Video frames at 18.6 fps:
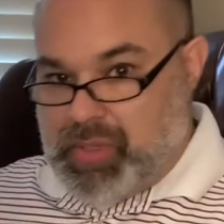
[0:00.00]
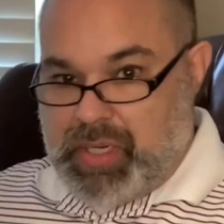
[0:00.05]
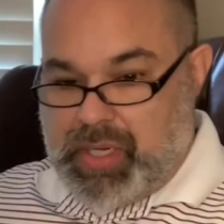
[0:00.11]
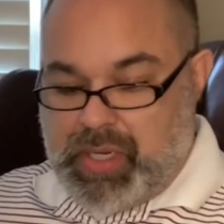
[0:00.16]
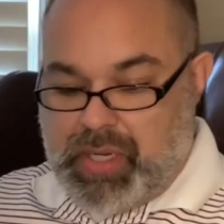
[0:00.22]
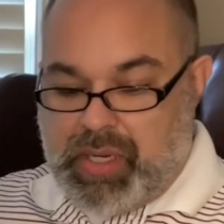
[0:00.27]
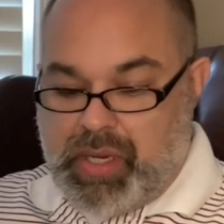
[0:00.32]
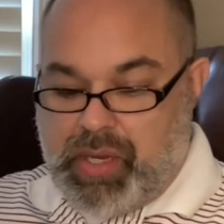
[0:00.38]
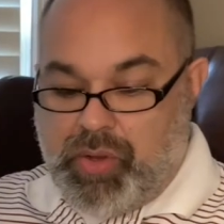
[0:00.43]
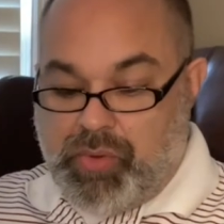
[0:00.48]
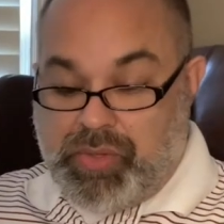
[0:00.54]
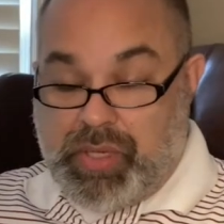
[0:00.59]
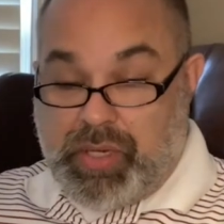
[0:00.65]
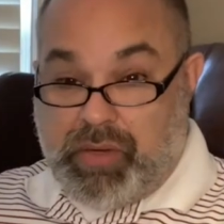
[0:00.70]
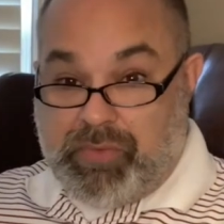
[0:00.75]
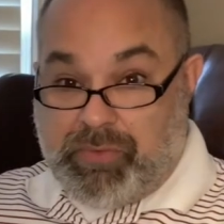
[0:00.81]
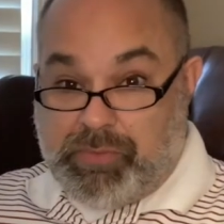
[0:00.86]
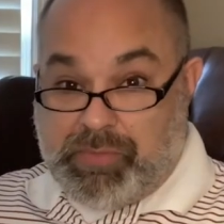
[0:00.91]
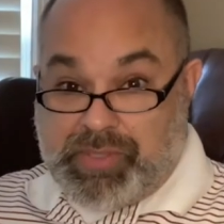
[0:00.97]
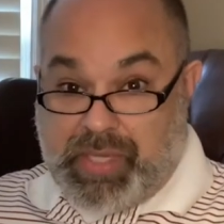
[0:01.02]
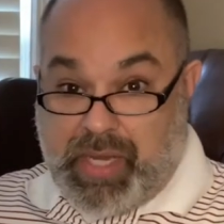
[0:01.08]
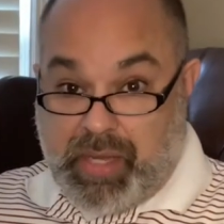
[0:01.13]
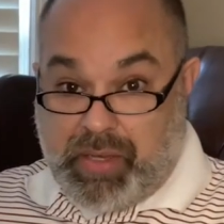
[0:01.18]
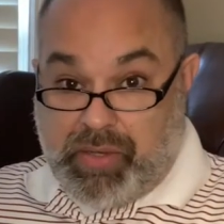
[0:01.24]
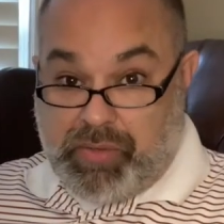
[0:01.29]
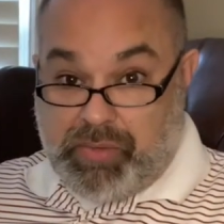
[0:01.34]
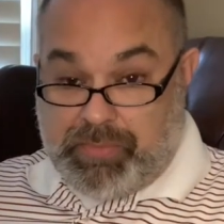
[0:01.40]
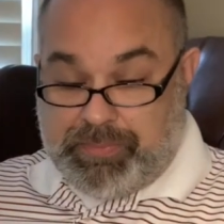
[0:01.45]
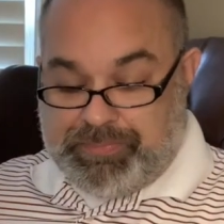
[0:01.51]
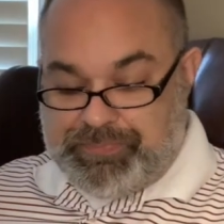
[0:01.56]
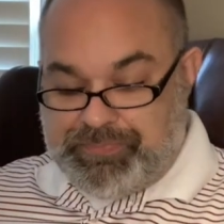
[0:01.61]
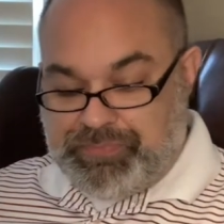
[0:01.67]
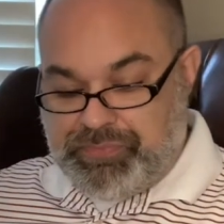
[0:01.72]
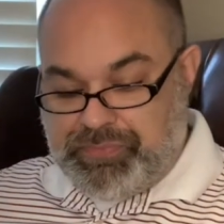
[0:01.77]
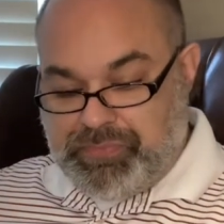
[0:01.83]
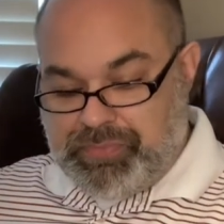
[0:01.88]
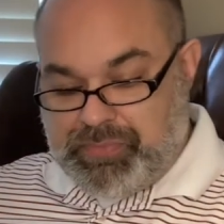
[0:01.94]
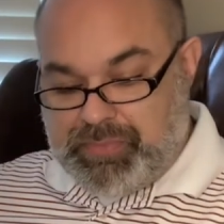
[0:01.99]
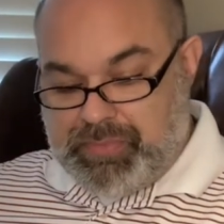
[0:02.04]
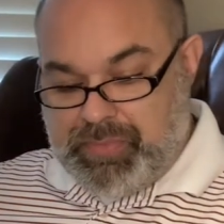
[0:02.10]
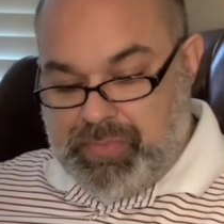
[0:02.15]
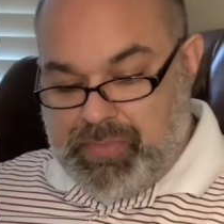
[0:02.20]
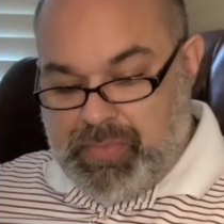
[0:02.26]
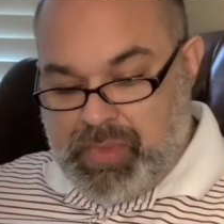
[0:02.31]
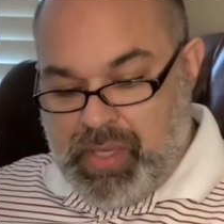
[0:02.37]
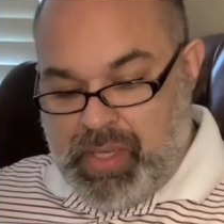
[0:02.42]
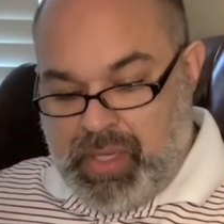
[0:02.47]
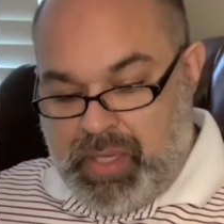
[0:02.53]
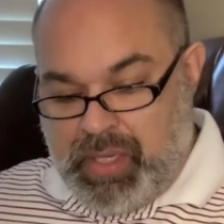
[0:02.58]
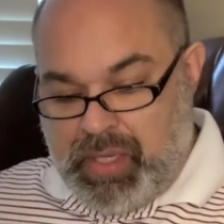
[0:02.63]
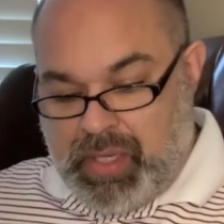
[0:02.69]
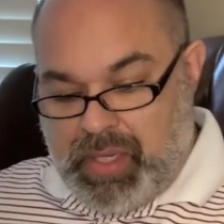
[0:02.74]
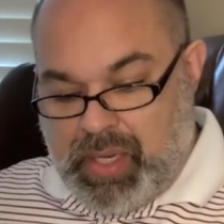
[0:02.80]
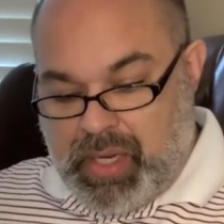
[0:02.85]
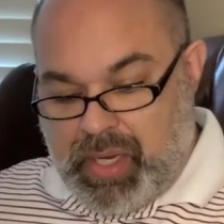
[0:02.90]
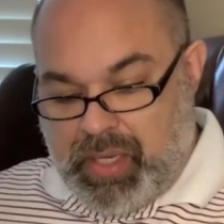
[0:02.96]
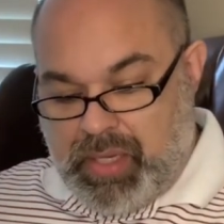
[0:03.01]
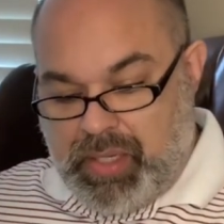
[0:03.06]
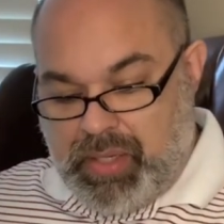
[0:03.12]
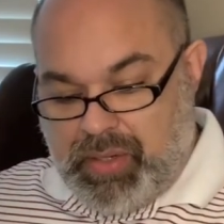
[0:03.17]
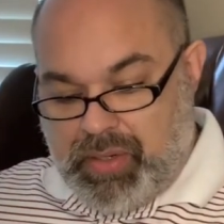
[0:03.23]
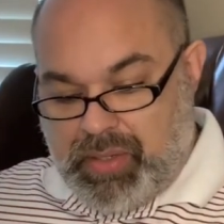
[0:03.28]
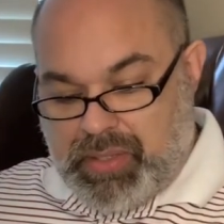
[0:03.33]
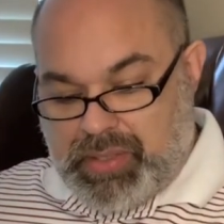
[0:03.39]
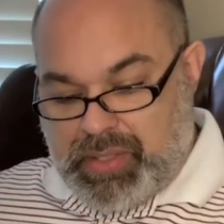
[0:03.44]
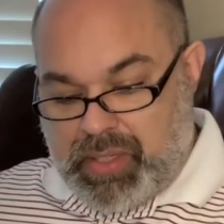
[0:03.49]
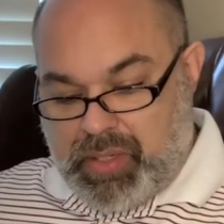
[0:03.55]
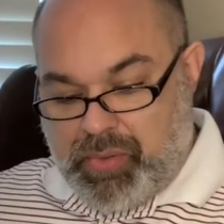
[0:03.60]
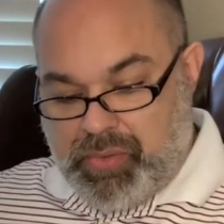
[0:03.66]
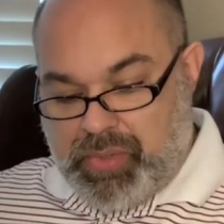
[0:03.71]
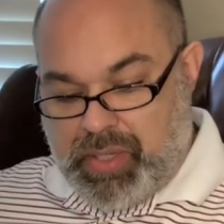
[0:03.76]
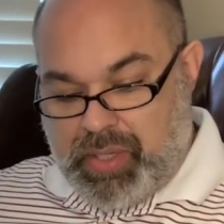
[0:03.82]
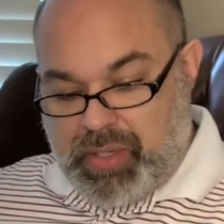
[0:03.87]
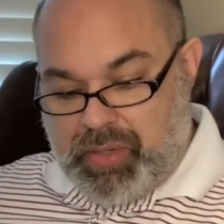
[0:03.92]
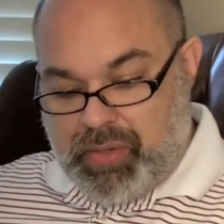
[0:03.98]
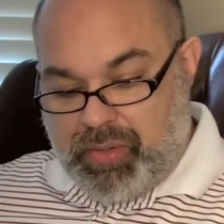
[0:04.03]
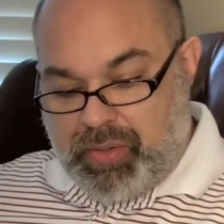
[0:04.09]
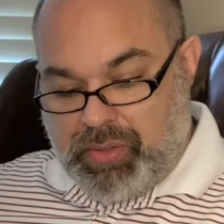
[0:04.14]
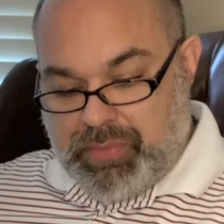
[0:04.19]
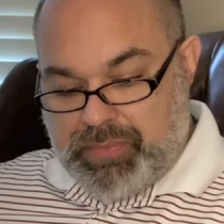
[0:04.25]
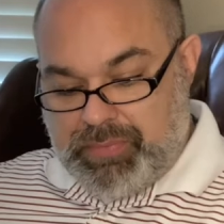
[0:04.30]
uh, a hotel from Stockholm. Uh, here is a hotel